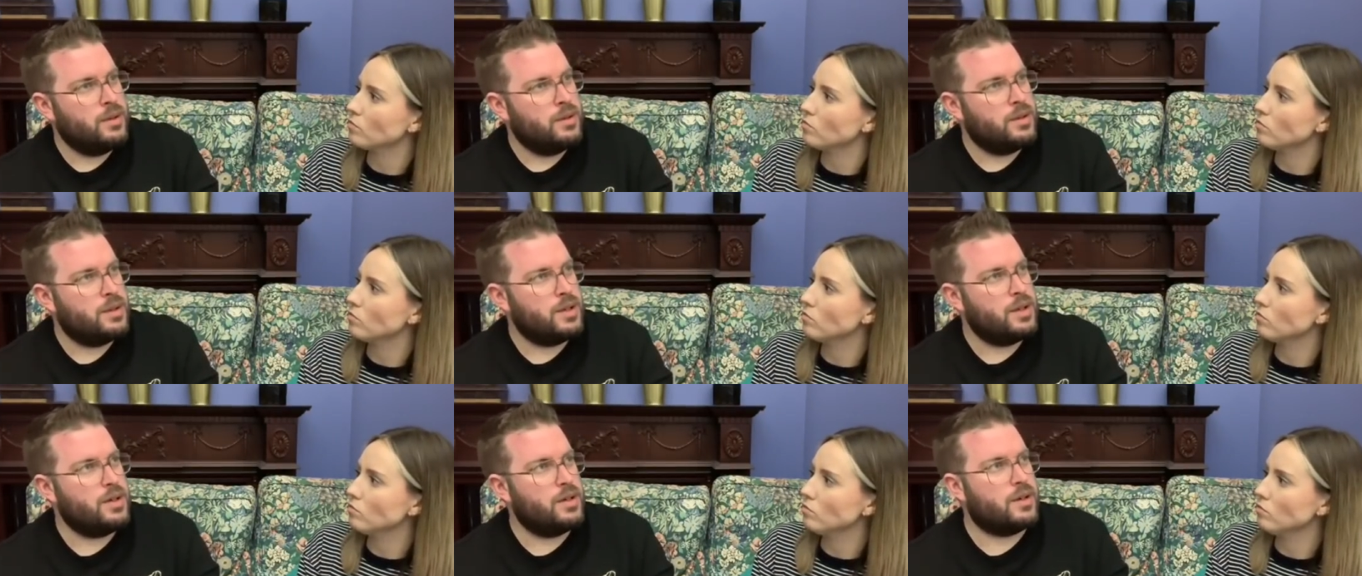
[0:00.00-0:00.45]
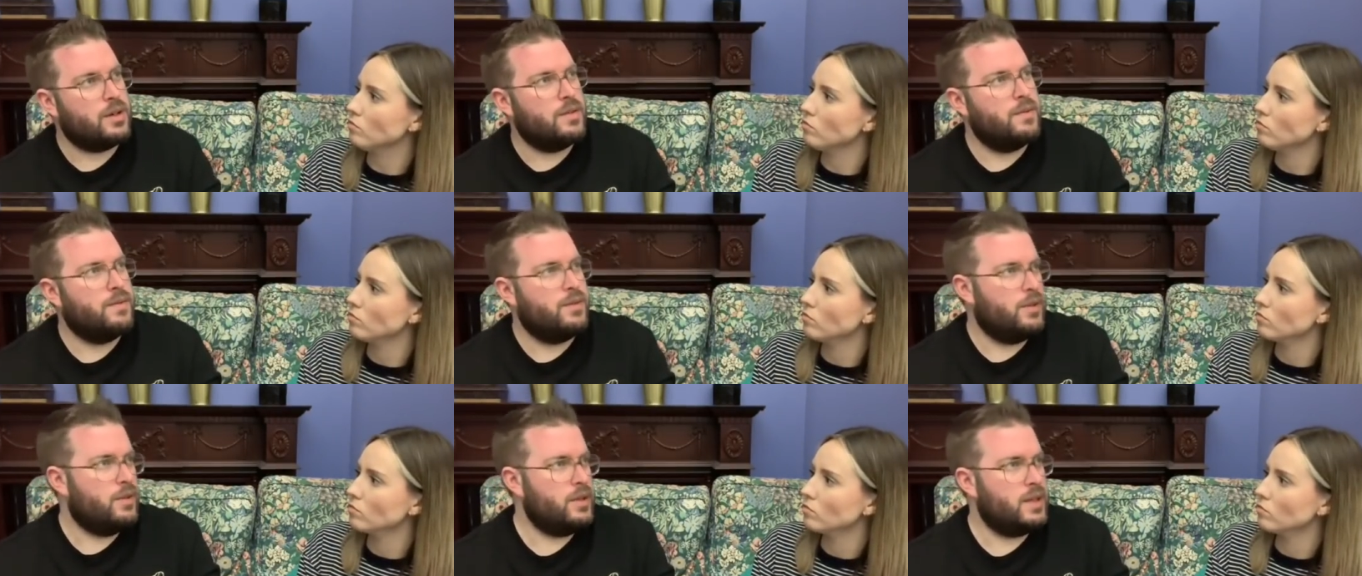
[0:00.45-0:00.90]
Speaker 1: that you can
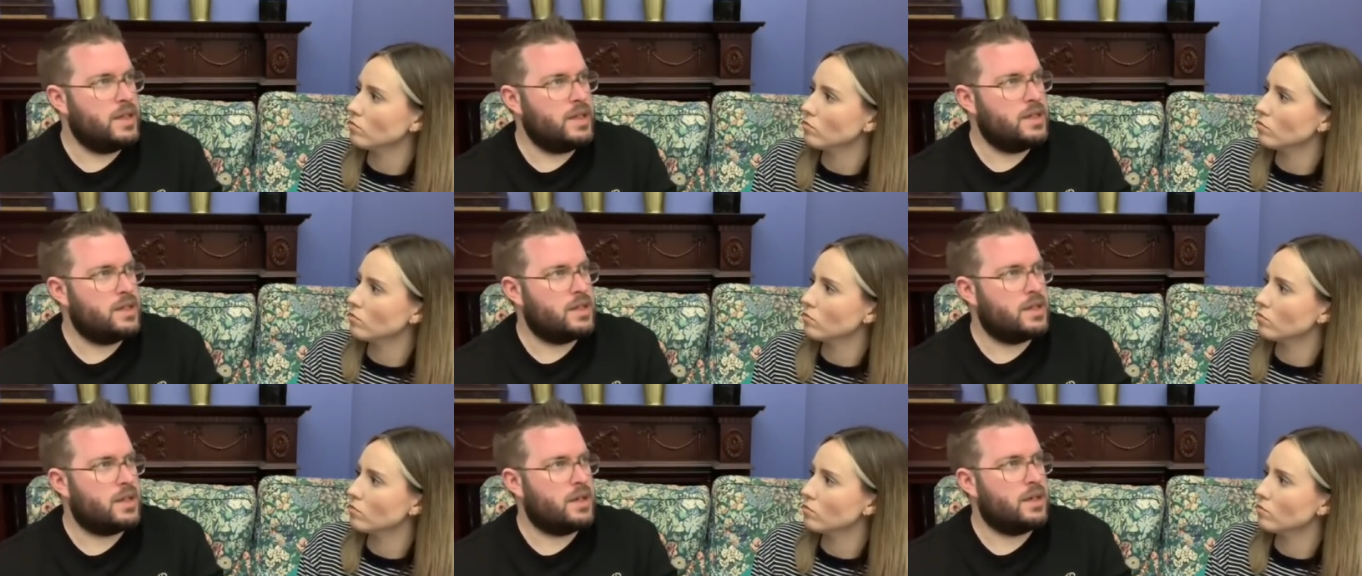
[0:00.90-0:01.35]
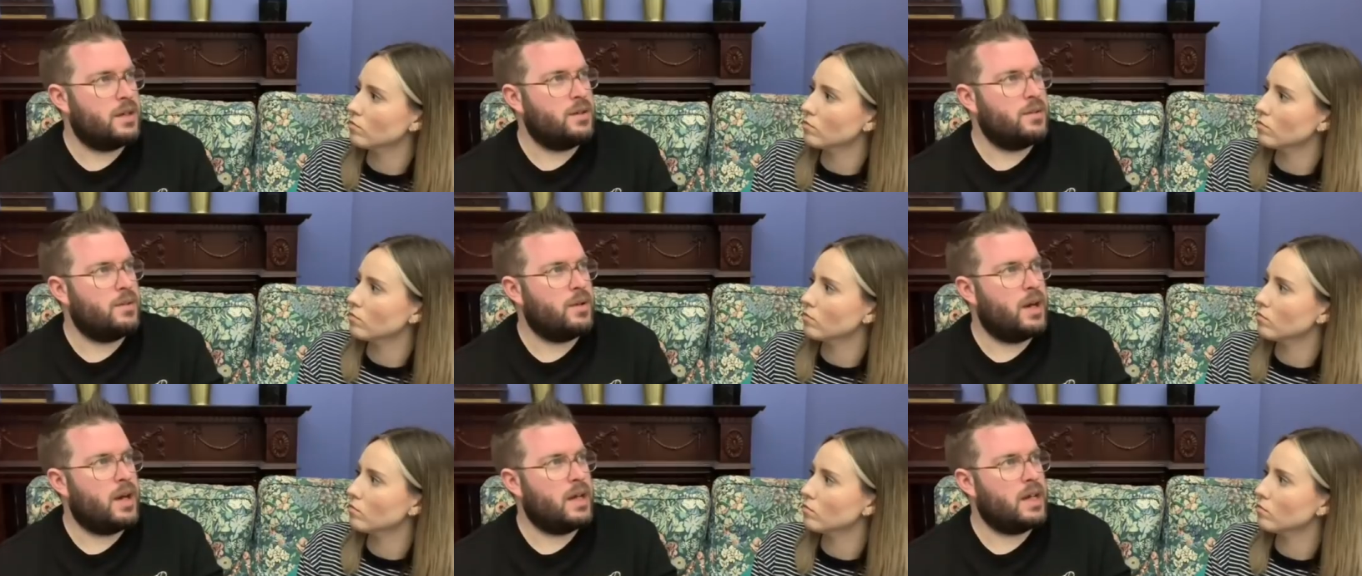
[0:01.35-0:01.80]
fall
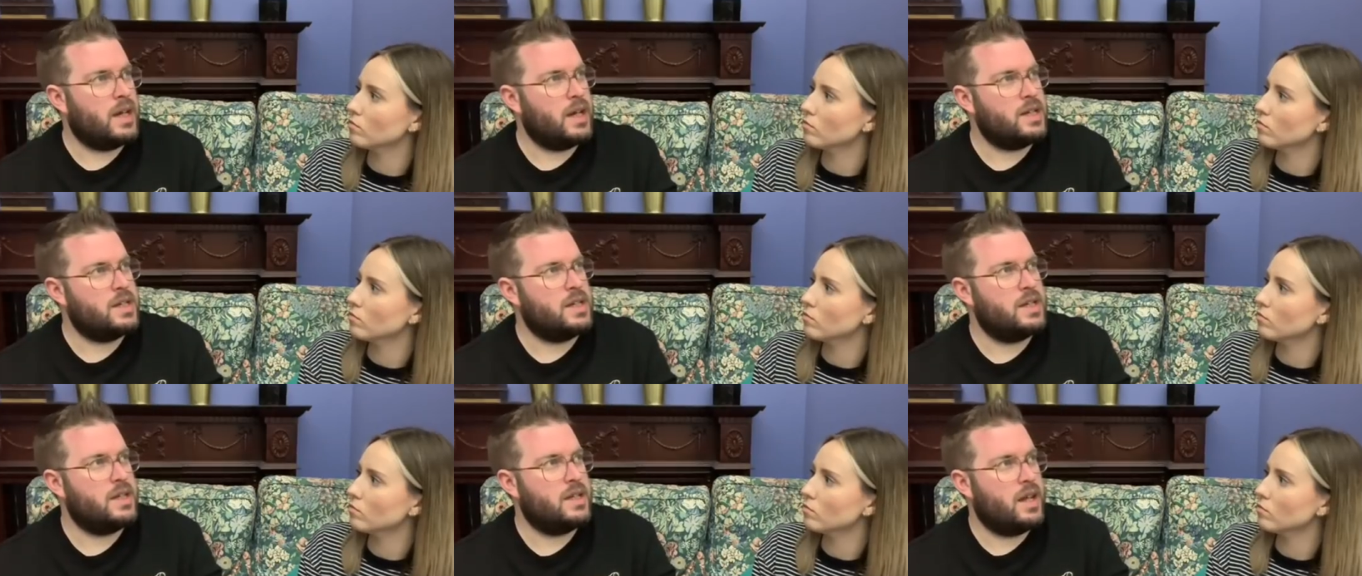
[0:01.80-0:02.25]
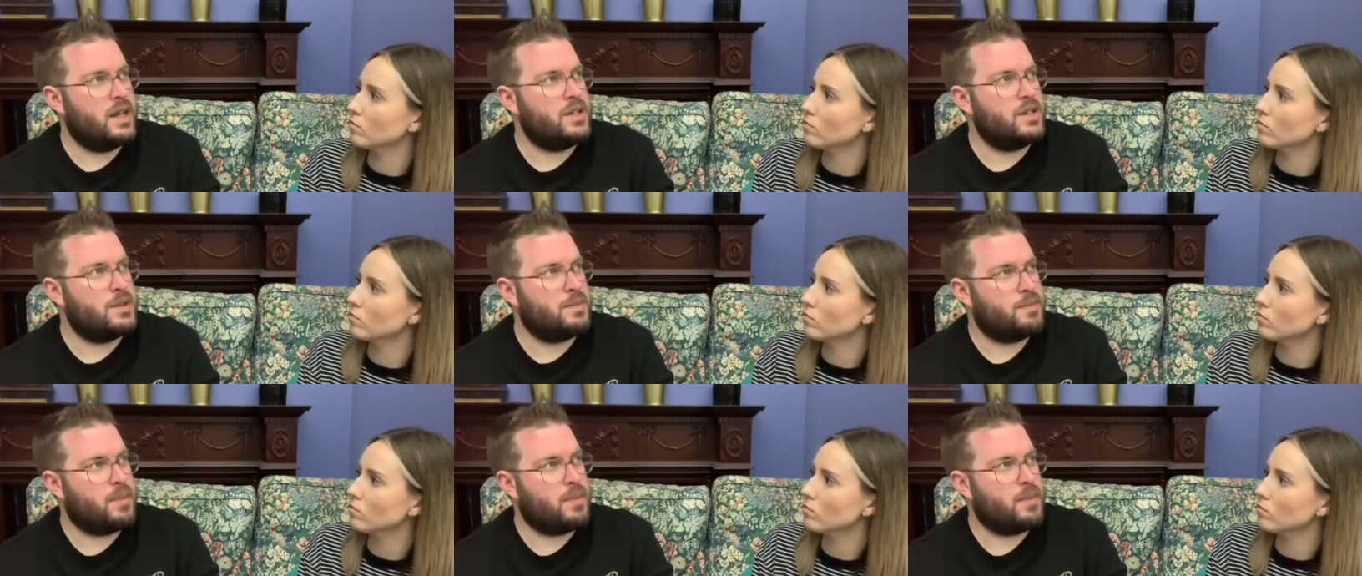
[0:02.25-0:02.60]
into and actually then just